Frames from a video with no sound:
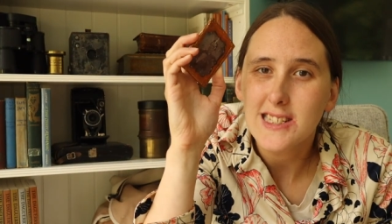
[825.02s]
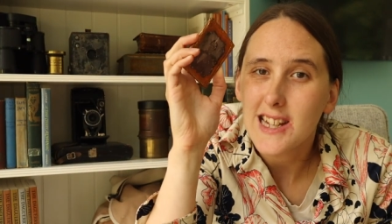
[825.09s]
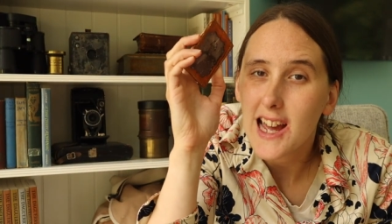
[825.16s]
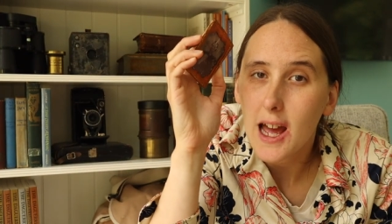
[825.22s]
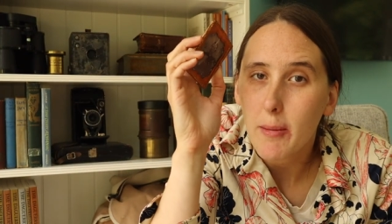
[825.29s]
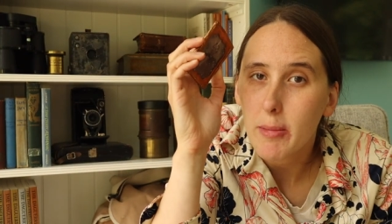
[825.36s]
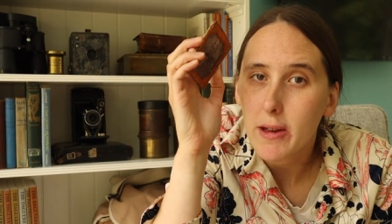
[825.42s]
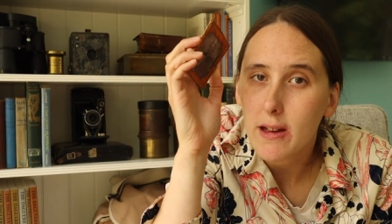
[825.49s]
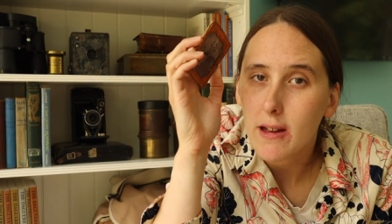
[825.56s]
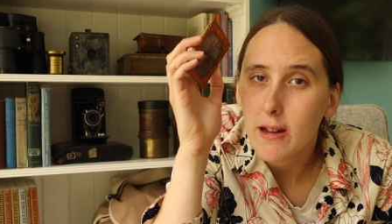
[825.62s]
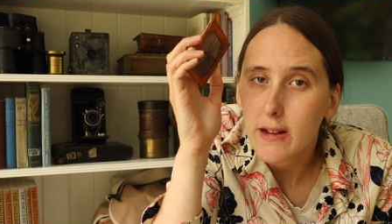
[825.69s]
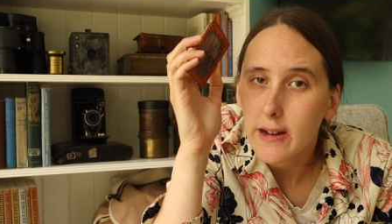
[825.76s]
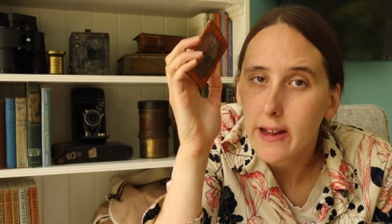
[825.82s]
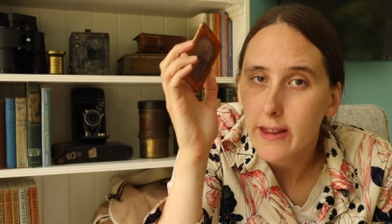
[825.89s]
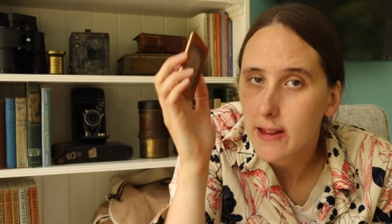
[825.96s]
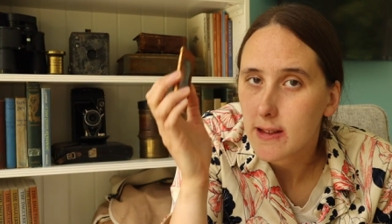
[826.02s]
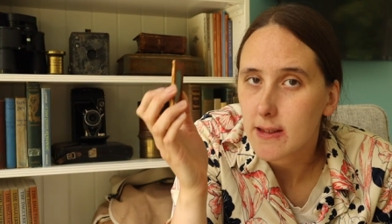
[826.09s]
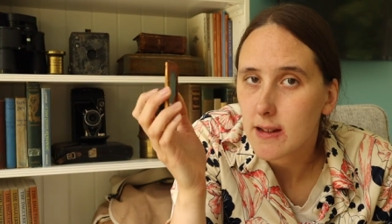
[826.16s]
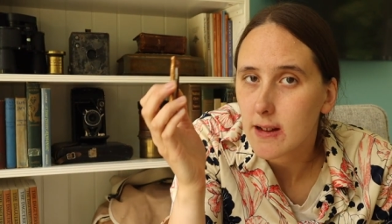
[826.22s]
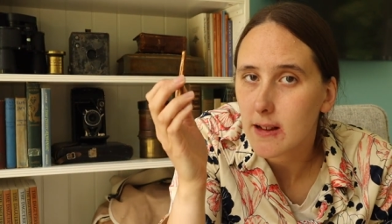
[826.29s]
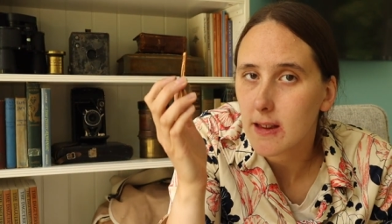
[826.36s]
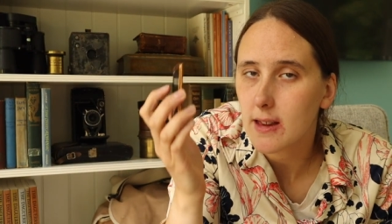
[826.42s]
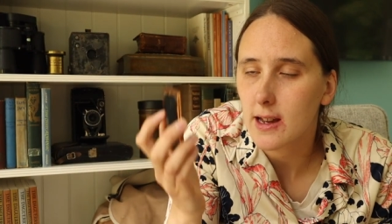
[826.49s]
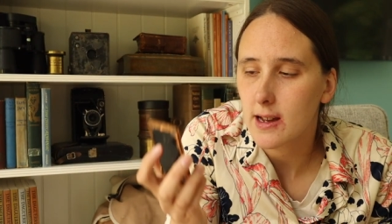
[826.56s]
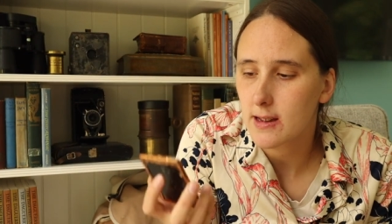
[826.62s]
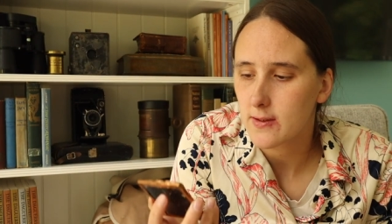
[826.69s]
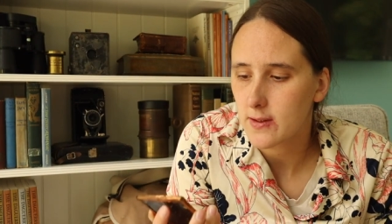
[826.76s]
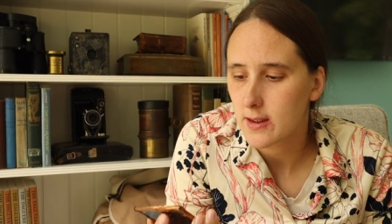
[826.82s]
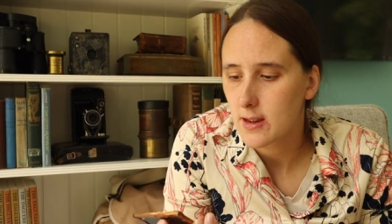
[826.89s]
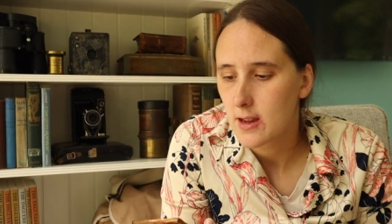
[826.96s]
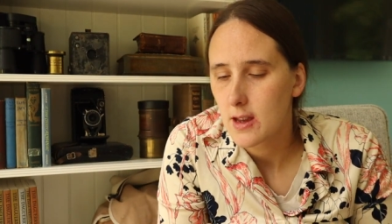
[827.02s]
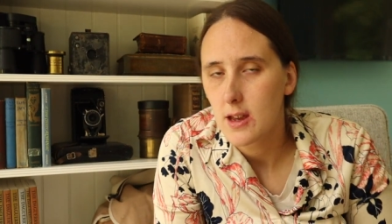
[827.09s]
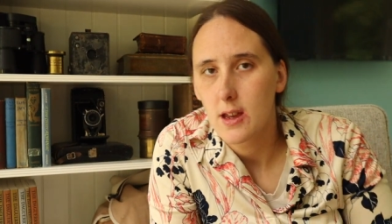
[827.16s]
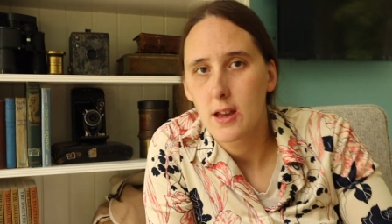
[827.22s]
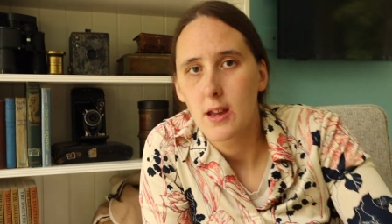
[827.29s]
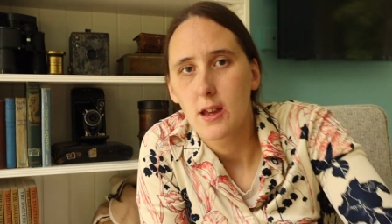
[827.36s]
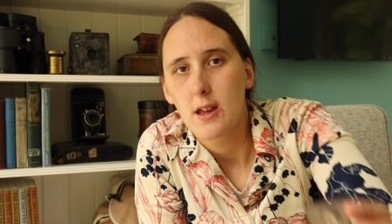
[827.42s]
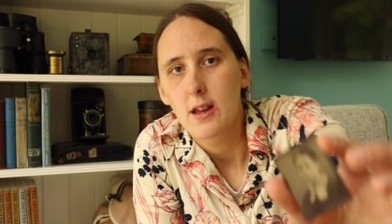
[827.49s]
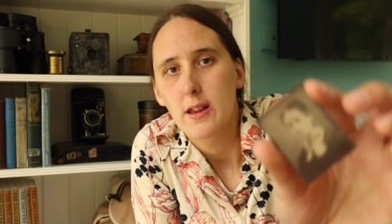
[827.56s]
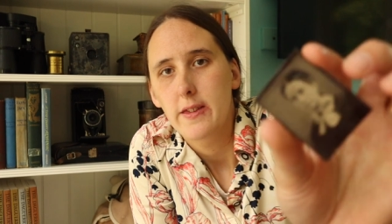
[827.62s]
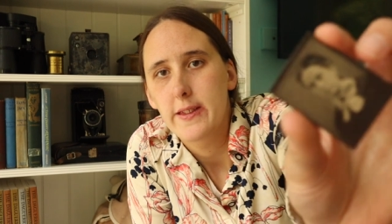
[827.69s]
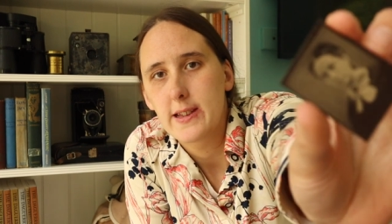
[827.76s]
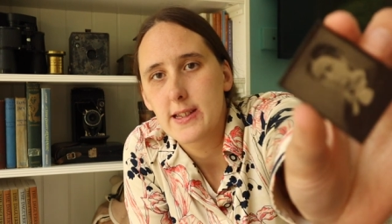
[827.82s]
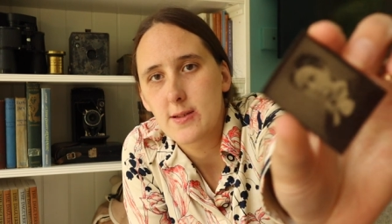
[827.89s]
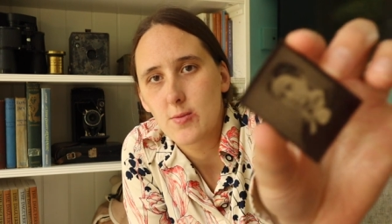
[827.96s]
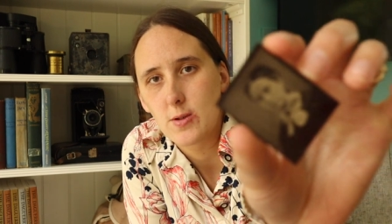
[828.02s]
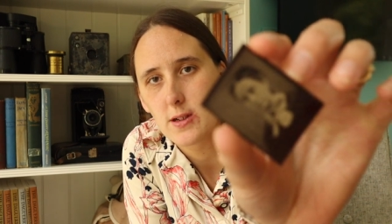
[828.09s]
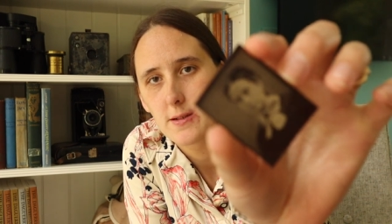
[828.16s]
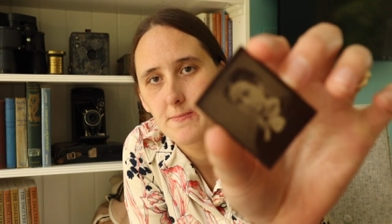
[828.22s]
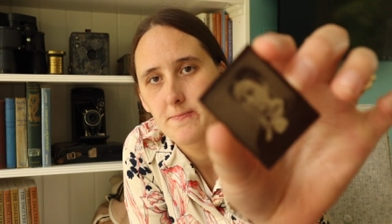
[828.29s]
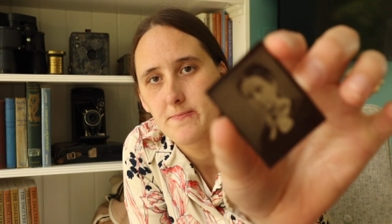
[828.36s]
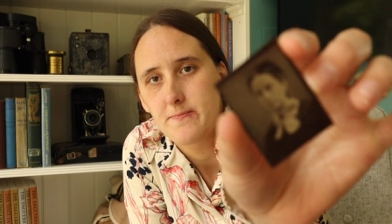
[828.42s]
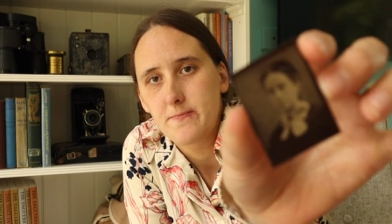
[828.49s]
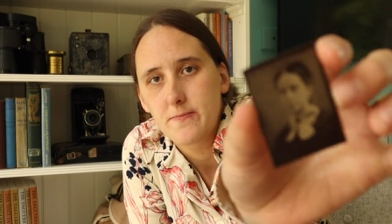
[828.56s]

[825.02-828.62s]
tap it till it's on glass. This one,